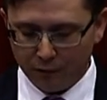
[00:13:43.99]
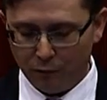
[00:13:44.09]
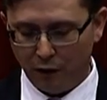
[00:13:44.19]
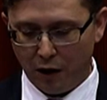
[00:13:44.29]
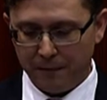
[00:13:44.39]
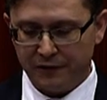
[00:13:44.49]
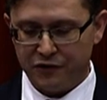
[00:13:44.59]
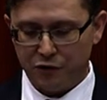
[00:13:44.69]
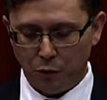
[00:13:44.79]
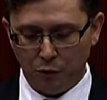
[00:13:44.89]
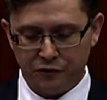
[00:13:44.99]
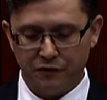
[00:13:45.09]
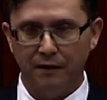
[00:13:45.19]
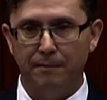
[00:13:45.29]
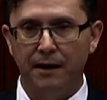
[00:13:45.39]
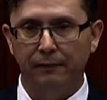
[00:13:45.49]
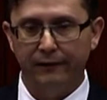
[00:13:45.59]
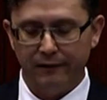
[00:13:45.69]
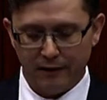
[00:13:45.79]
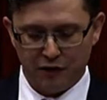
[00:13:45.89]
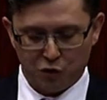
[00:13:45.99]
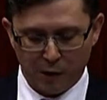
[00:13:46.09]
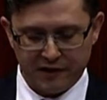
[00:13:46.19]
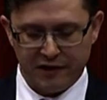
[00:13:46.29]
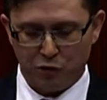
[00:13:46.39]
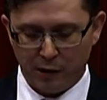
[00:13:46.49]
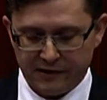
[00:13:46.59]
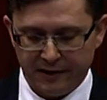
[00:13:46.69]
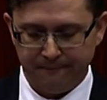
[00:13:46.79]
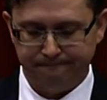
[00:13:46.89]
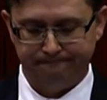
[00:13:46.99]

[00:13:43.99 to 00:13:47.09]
will open its doors to the public in 2020.